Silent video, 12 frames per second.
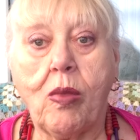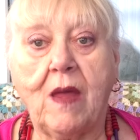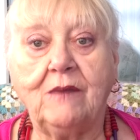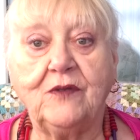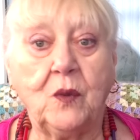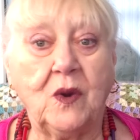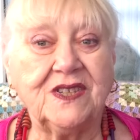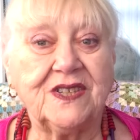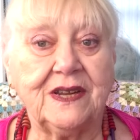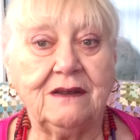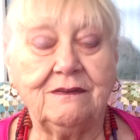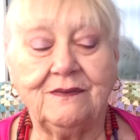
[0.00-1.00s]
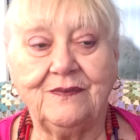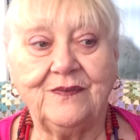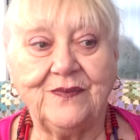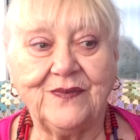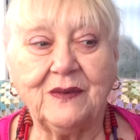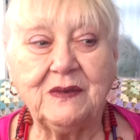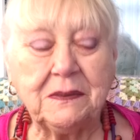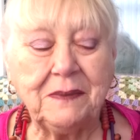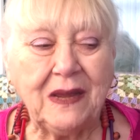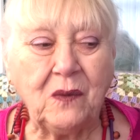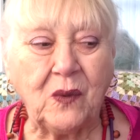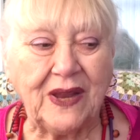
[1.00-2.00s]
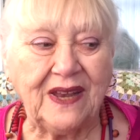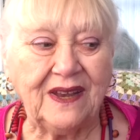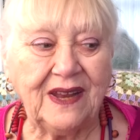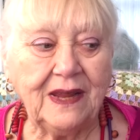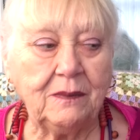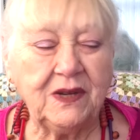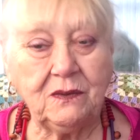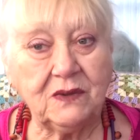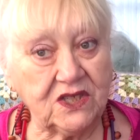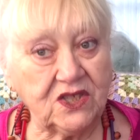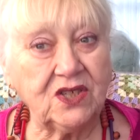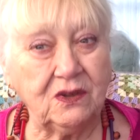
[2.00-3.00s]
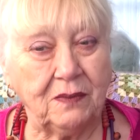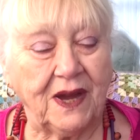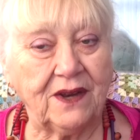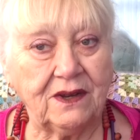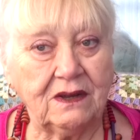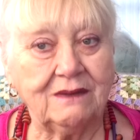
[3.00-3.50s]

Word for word: and for once it It was a bit windy, but it wasn't too bad.